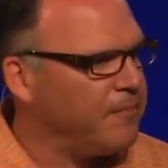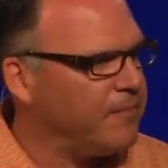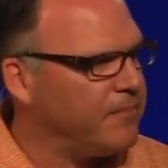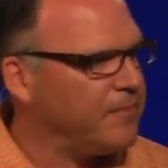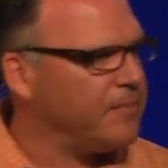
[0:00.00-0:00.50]

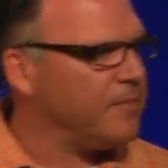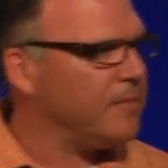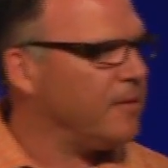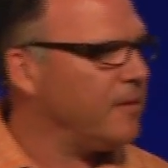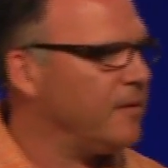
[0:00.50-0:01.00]

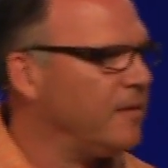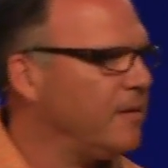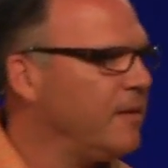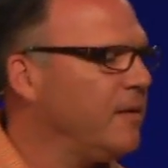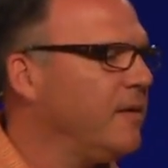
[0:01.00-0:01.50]

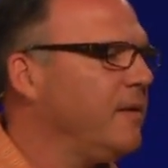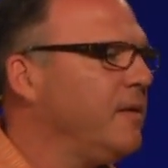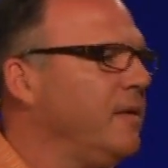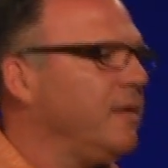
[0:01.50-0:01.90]
(silence)